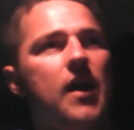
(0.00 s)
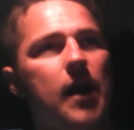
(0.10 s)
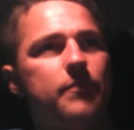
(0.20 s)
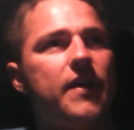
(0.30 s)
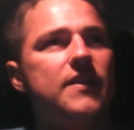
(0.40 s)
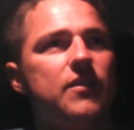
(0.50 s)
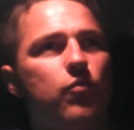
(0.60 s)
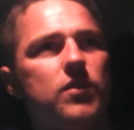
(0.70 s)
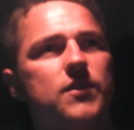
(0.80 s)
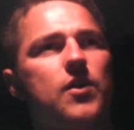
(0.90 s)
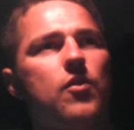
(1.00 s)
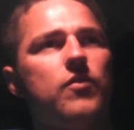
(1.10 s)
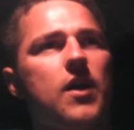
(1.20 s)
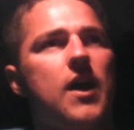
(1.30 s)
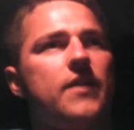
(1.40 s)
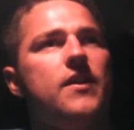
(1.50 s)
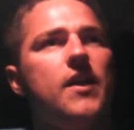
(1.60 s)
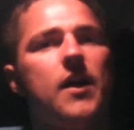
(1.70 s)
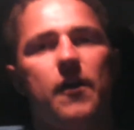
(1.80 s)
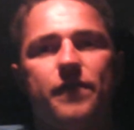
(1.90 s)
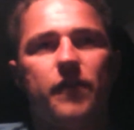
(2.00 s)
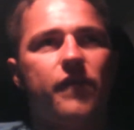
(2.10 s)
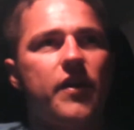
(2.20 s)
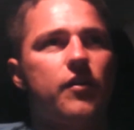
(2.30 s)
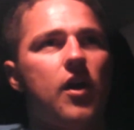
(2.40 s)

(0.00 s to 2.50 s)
updates of what's going on. feel free to